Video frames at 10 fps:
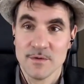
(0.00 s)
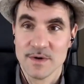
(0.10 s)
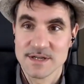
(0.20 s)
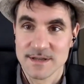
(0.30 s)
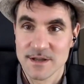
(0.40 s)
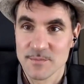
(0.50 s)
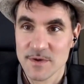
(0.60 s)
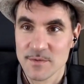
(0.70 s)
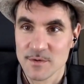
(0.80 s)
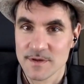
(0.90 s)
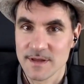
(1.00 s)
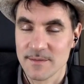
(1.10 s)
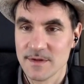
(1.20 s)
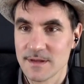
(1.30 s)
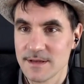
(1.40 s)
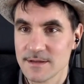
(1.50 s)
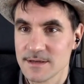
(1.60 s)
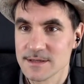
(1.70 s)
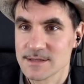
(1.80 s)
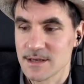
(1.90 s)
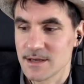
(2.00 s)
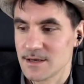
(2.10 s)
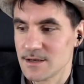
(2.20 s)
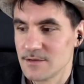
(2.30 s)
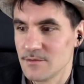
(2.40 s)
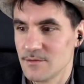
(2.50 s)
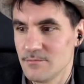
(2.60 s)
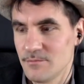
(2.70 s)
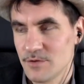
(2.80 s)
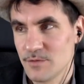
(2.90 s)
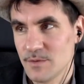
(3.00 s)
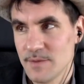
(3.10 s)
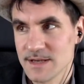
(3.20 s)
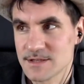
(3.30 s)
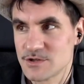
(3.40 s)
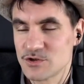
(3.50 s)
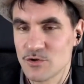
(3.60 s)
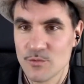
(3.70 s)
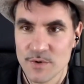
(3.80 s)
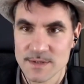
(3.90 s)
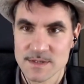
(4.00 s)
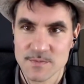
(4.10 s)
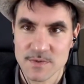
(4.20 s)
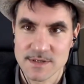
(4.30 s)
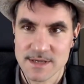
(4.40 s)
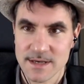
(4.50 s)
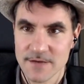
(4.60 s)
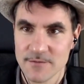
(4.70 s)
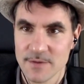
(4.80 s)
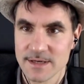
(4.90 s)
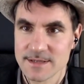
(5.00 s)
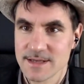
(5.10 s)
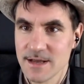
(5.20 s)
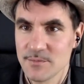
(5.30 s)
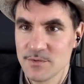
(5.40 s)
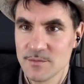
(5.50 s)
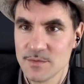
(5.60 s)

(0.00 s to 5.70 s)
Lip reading: wish that other people would imitate us, and but we best show principles and live by example.